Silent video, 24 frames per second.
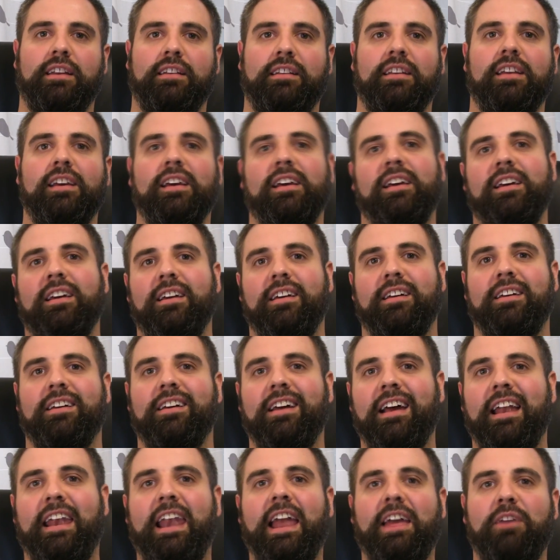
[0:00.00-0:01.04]
And
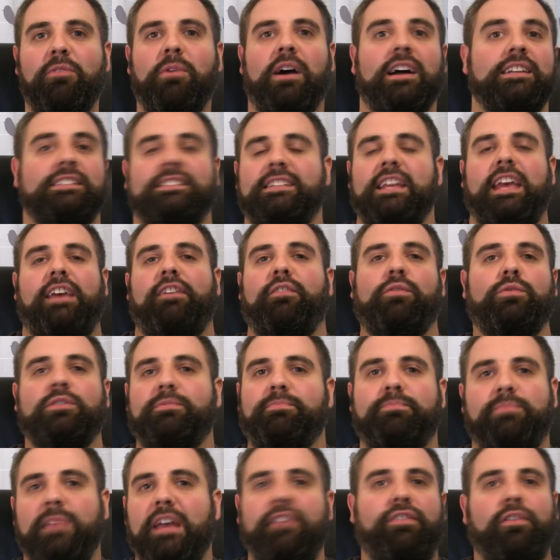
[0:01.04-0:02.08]
likewise, say
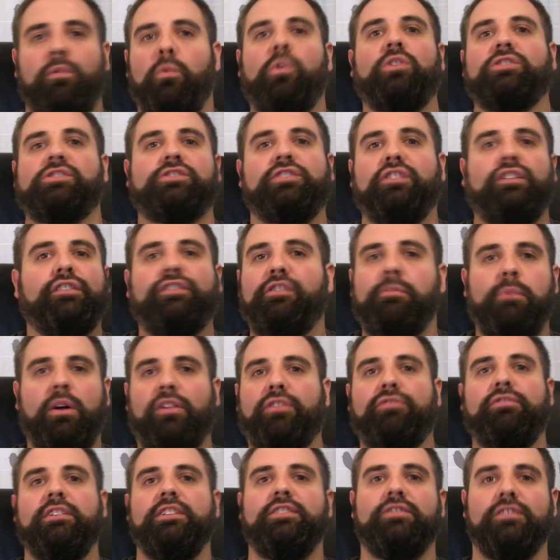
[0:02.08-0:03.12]
if it was sold for about
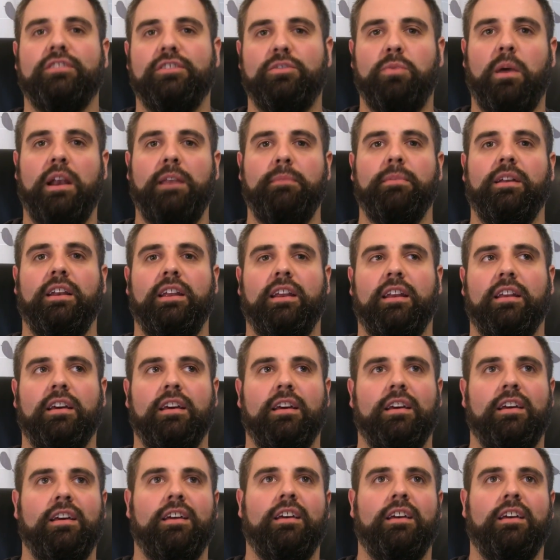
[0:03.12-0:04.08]
320 million,